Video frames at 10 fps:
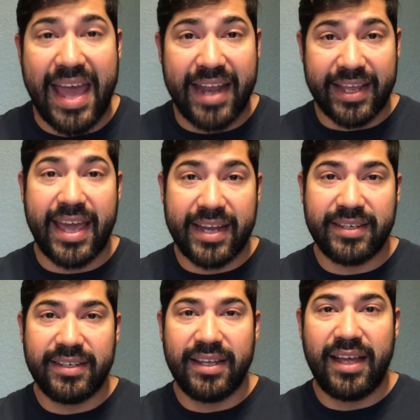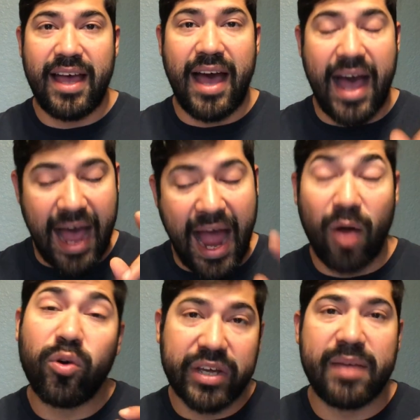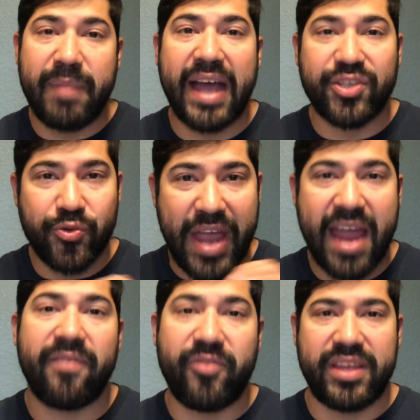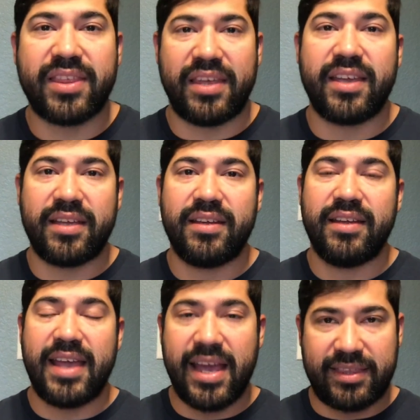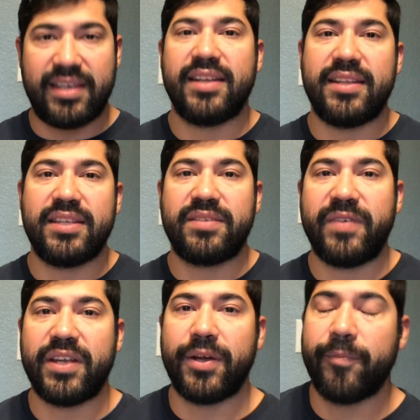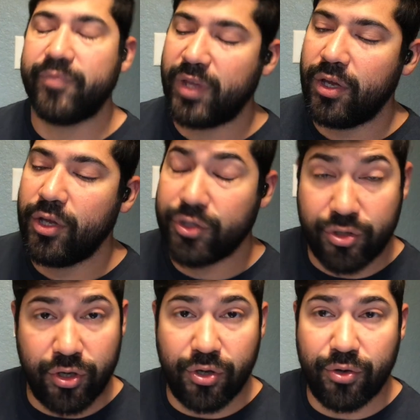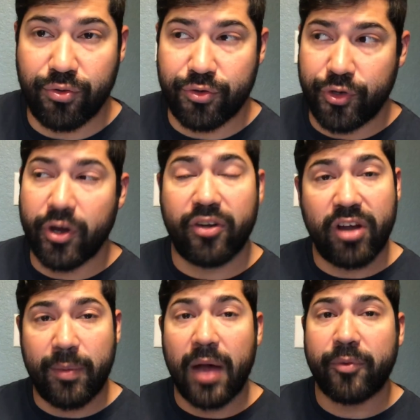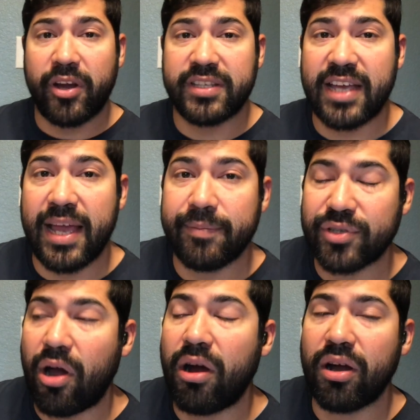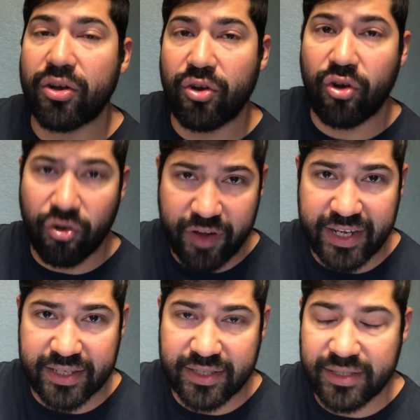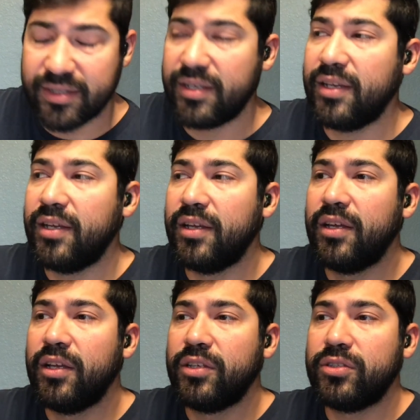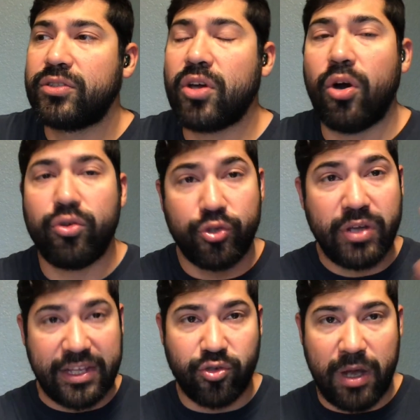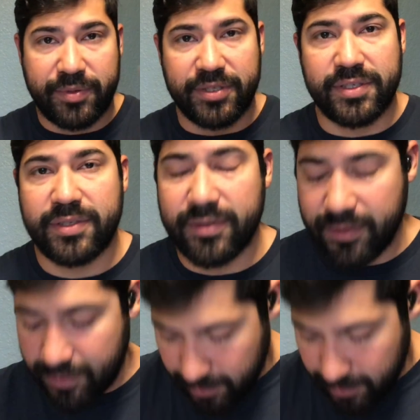And again, I will get back to everything at the end of this video. So your grub upgrade times are horrendous. So you got 2 options.